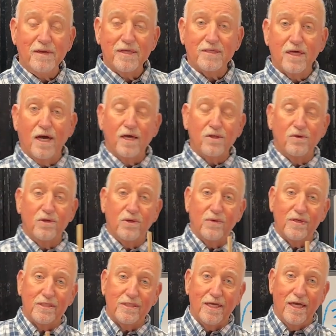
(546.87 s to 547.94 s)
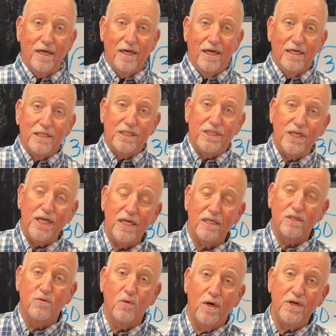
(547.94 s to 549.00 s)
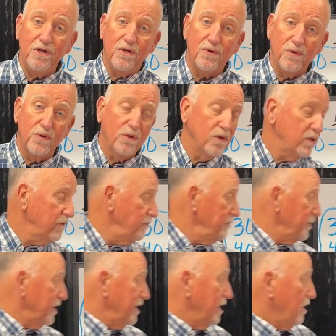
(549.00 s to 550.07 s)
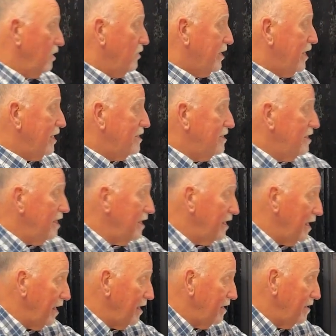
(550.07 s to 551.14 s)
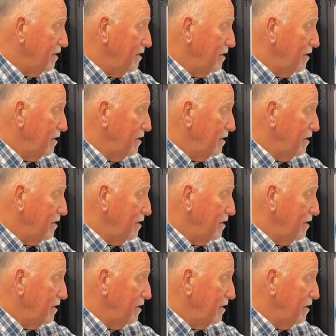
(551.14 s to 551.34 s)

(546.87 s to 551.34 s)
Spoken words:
a toddler, and you want to say she is 1 year old? Okay, tiene.